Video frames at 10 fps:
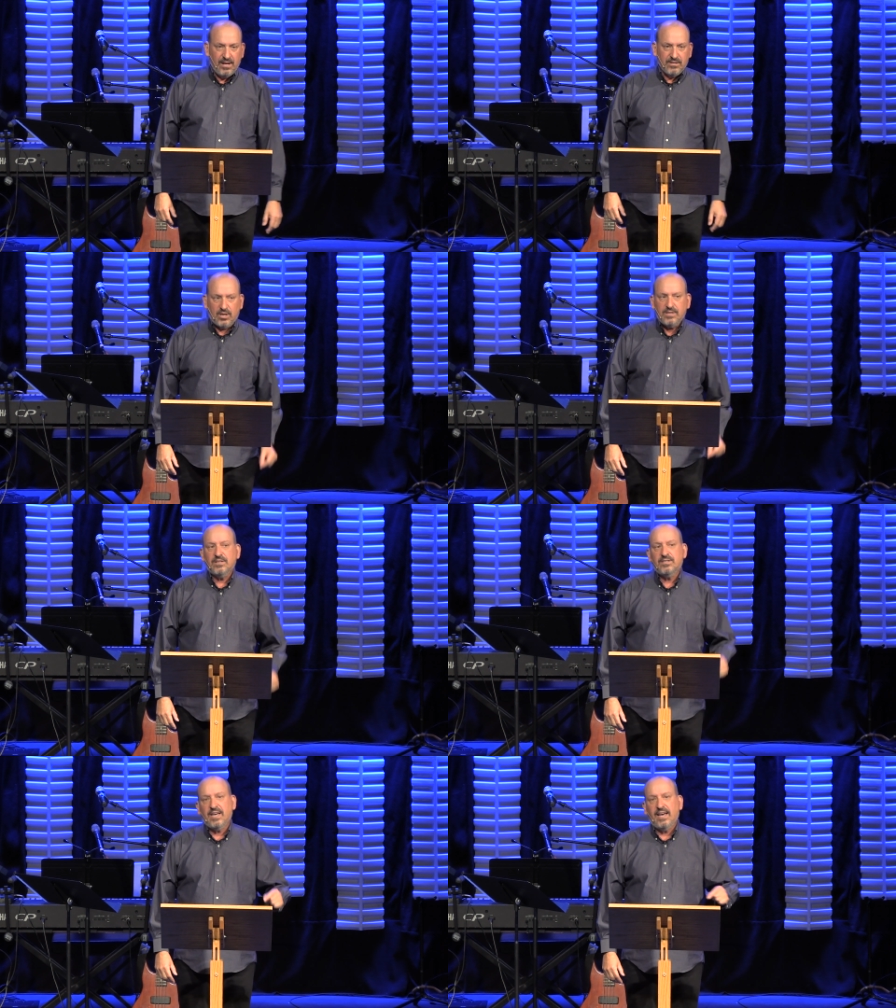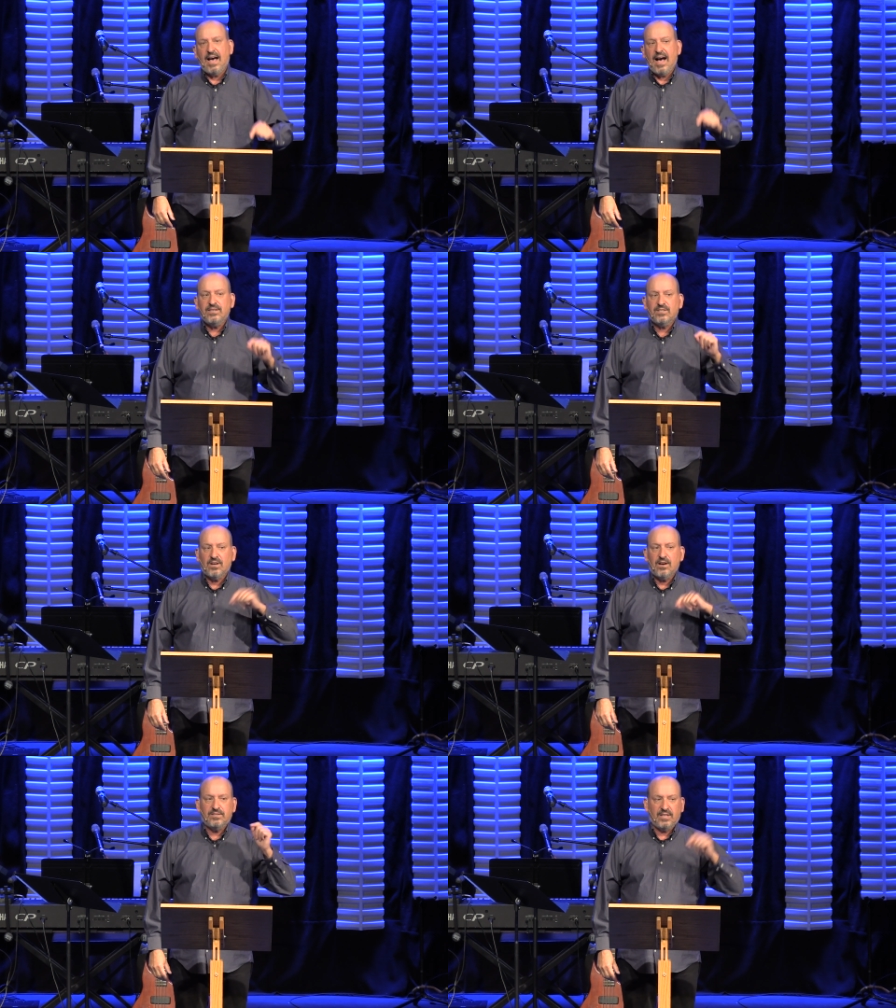Jesus said, I
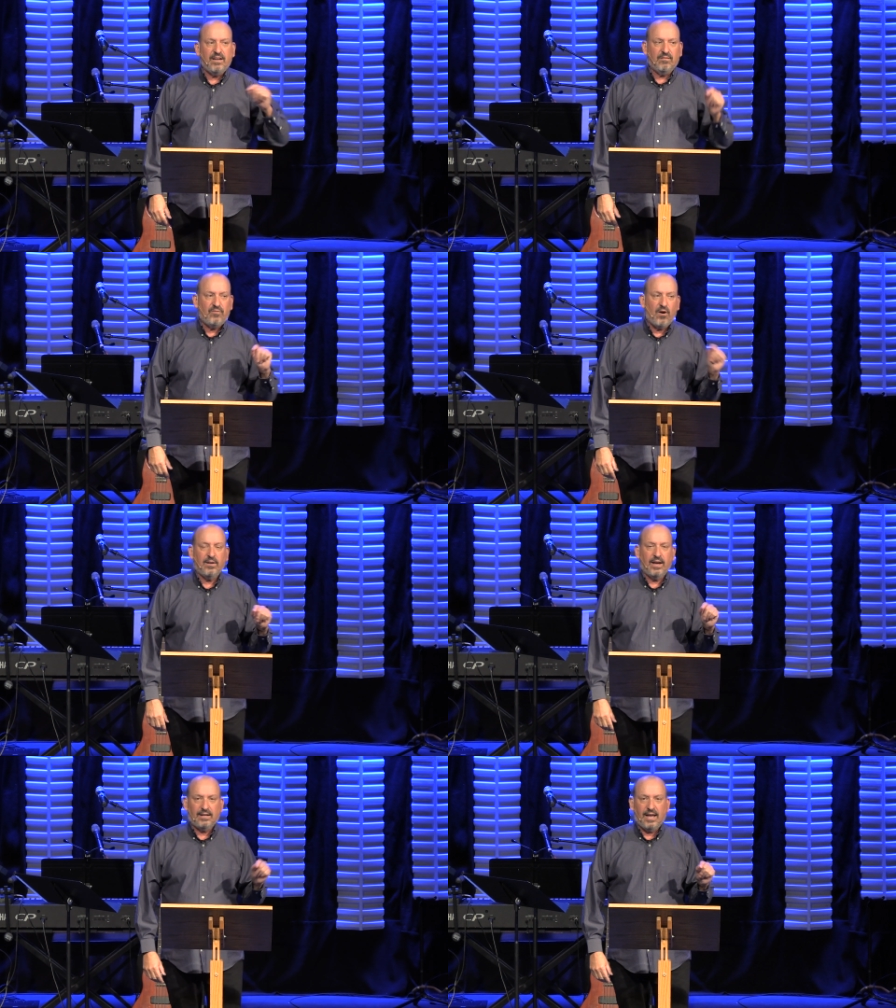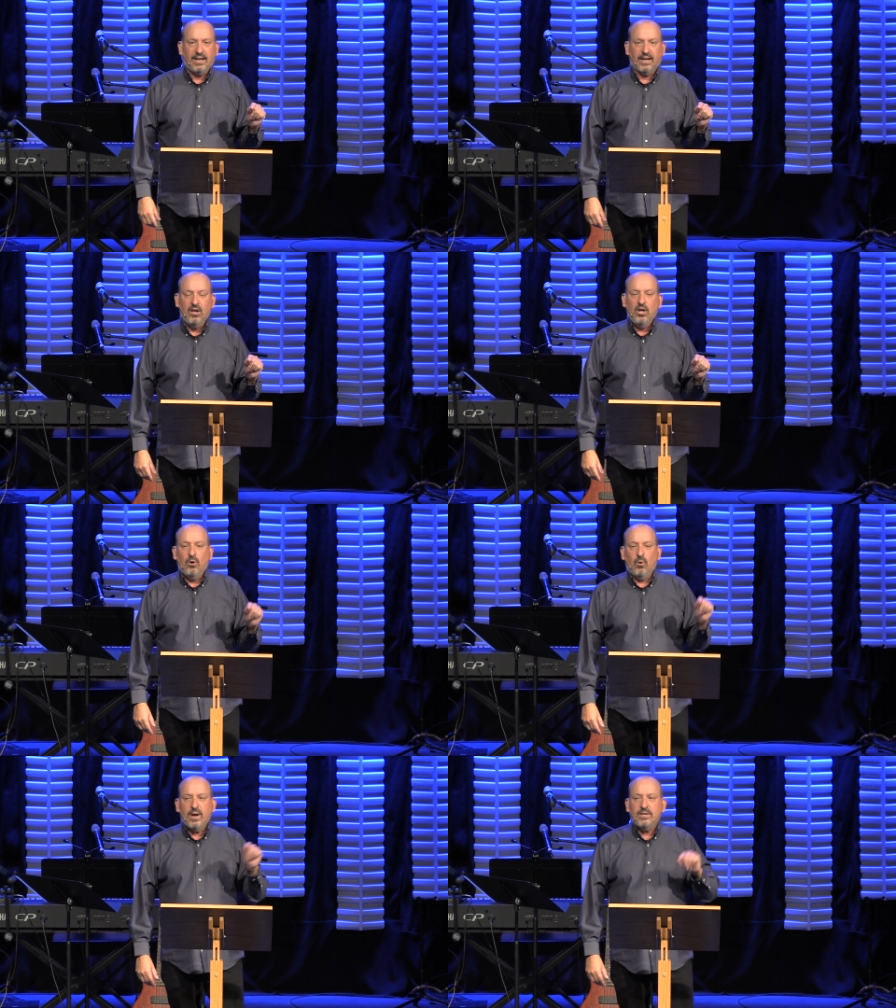saw Satan fall like lightning.
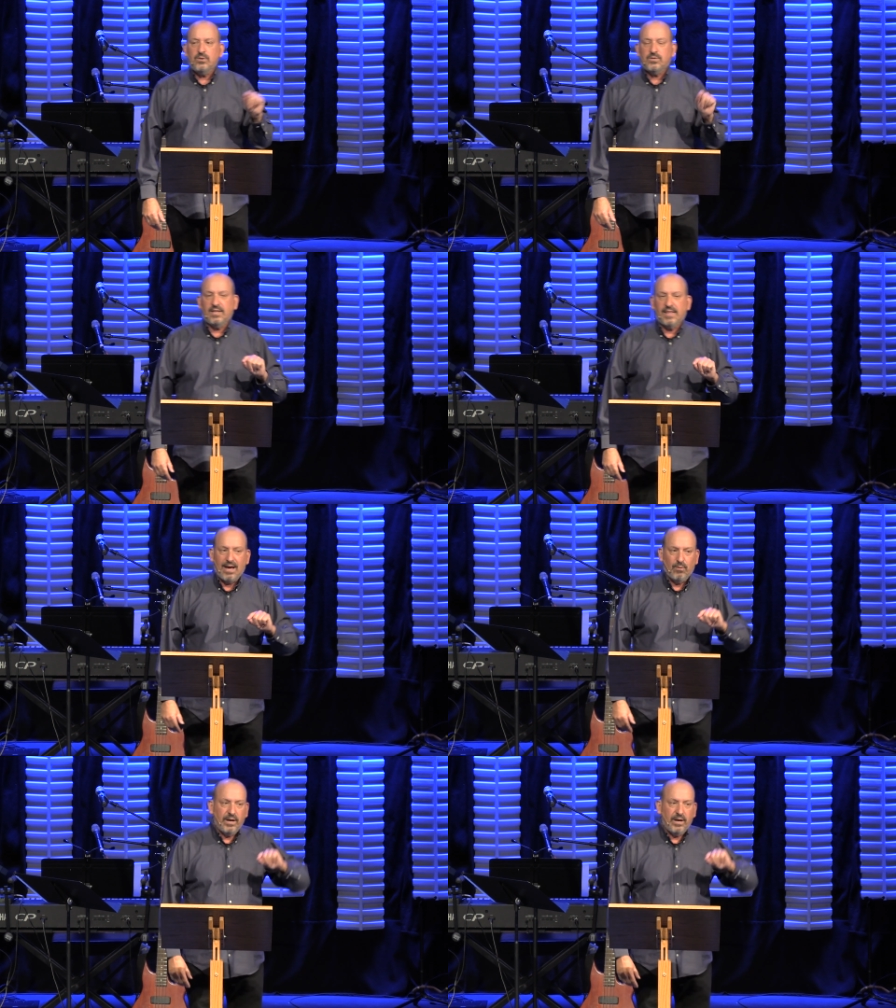Well, when did you see that?